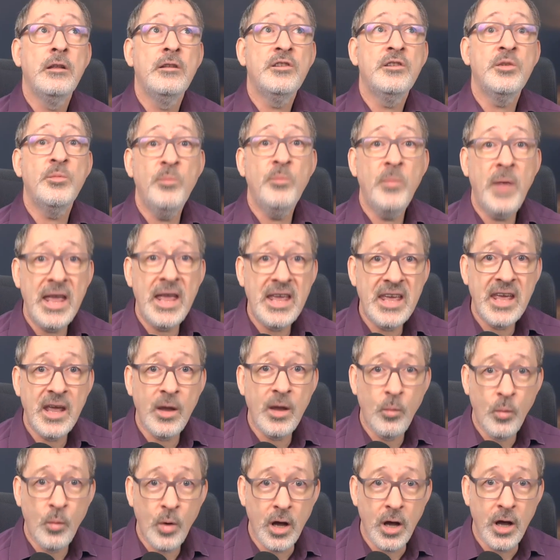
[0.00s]
To make
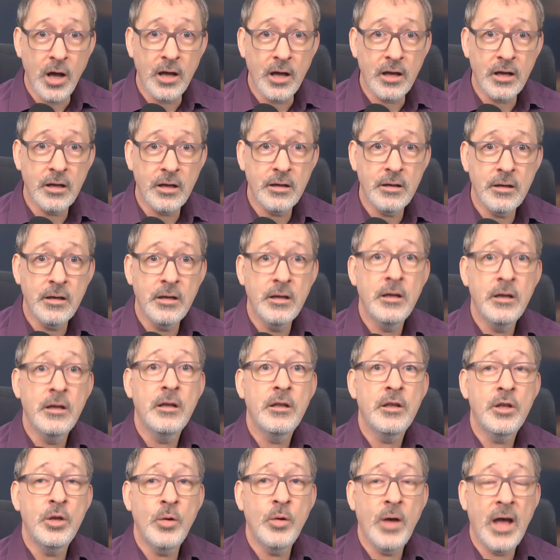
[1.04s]
it work,
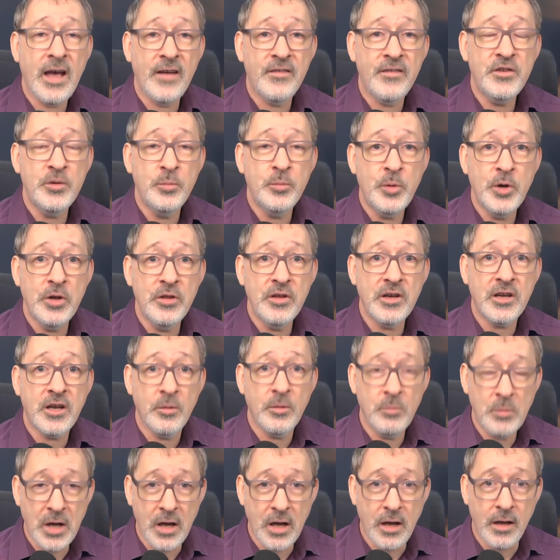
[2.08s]
you have to put the
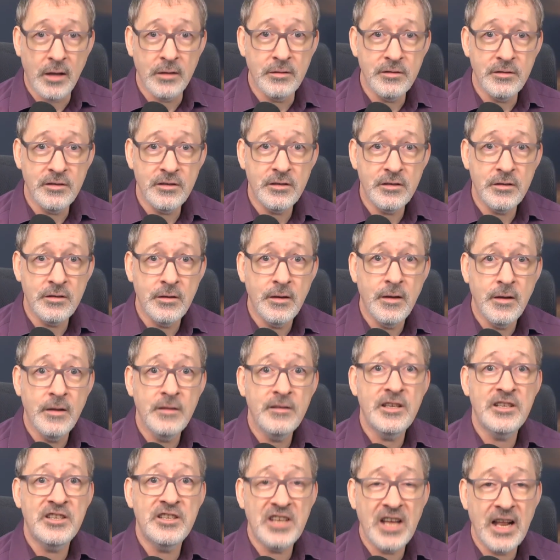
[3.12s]
commands
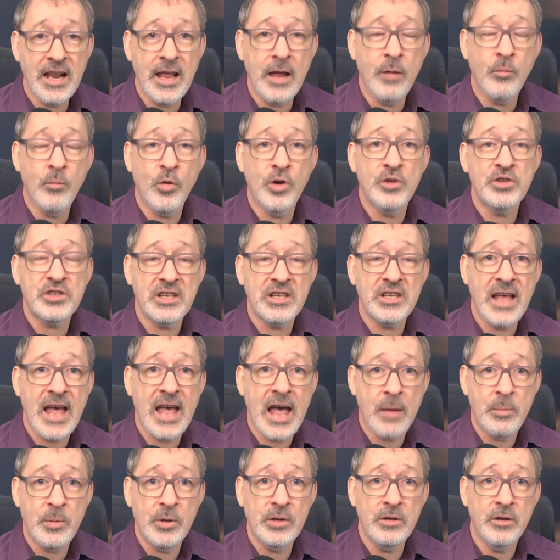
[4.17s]
to tell it what's going to
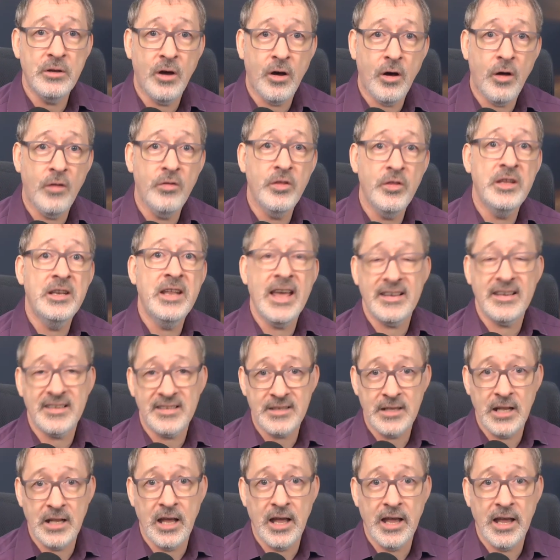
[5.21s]
happen on the next
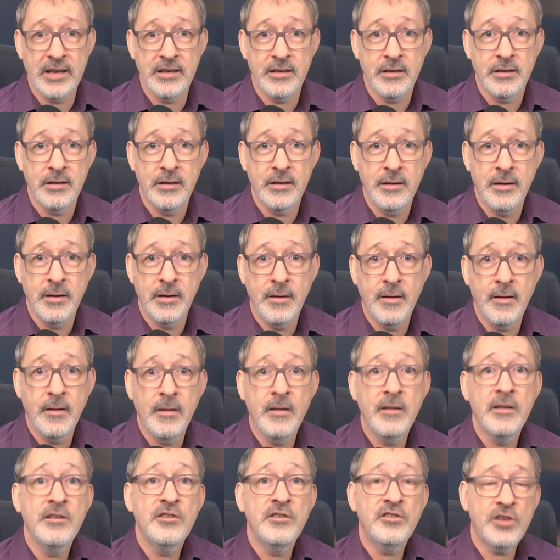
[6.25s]
slide
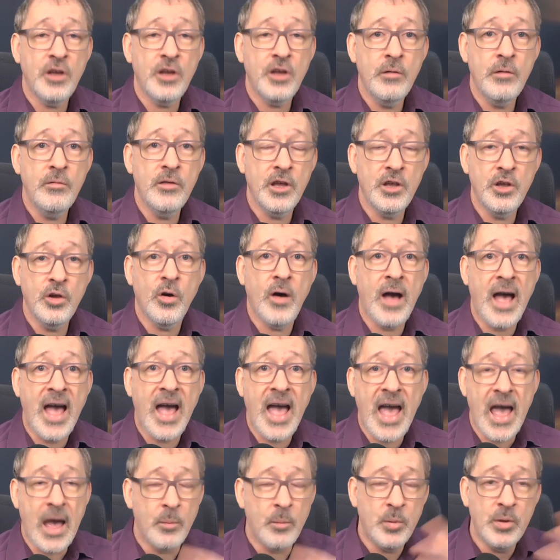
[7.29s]
so that your
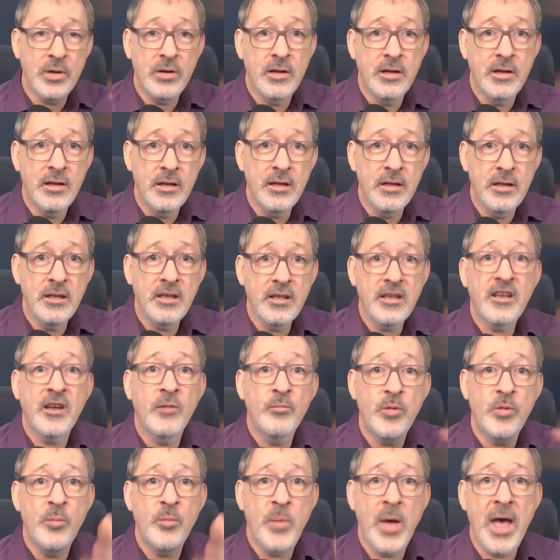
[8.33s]
app can
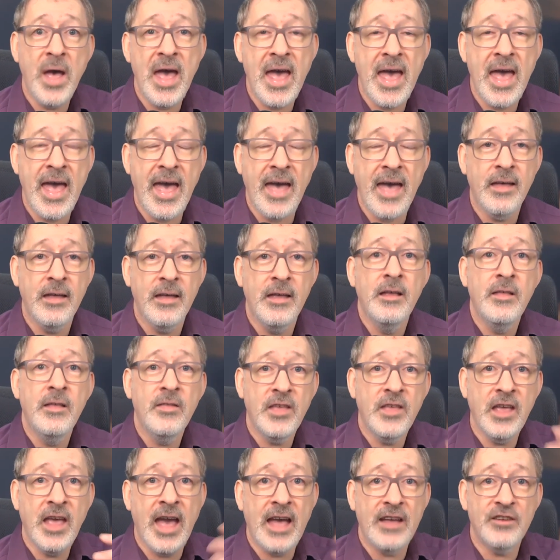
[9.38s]
prepare
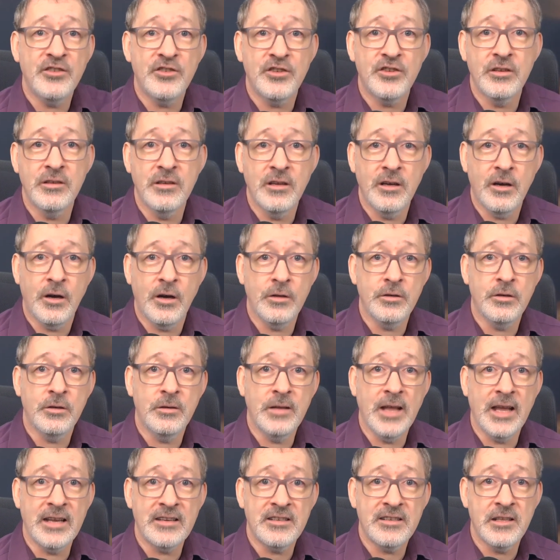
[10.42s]
the action on your
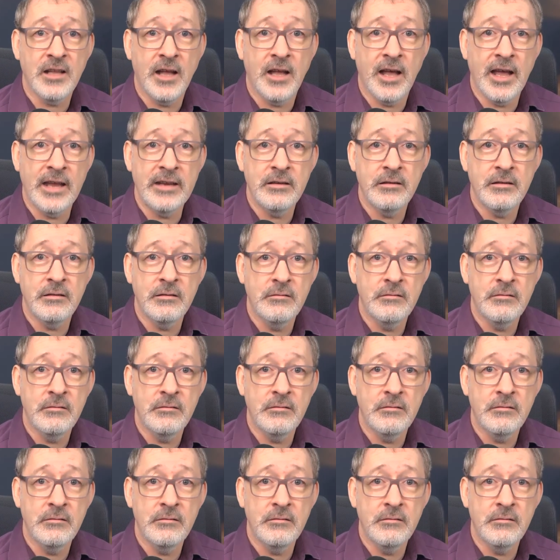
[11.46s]
next slide.